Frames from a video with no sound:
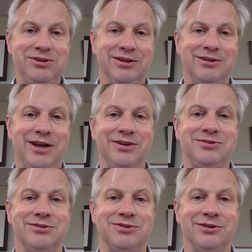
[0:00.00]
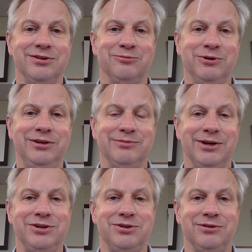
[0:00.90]
get tested so that we can
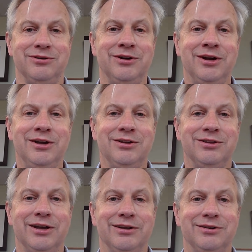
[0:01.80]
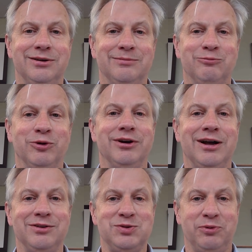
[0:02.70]
make sure that we're
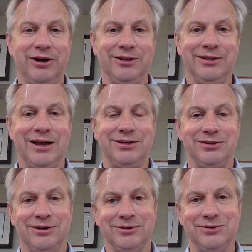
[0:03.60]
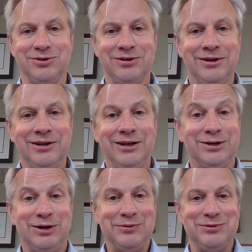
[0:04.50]
not spreading that to others. In
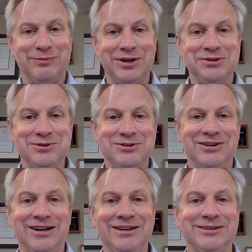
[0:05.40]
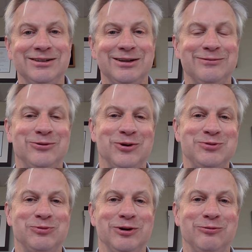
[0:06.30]
terms of business today, of
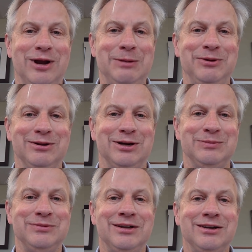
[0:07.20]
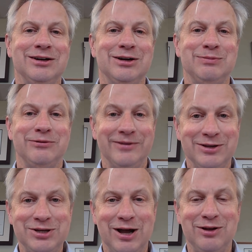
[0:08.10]
course, we're wrapping up
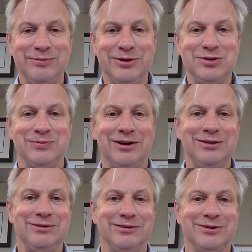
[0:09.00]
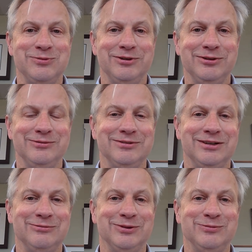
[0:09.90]
Prevent Child Abuse Month. As we do,
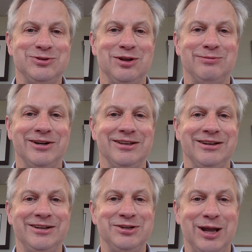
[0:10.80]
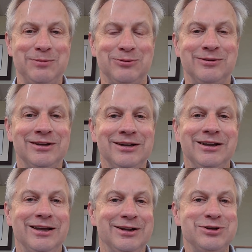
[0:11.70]
we celebrate that each April.
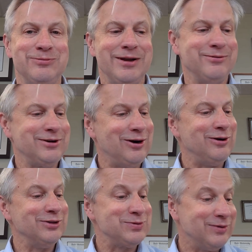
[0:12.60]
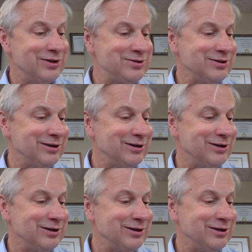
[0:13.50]
And as you may recall, this month's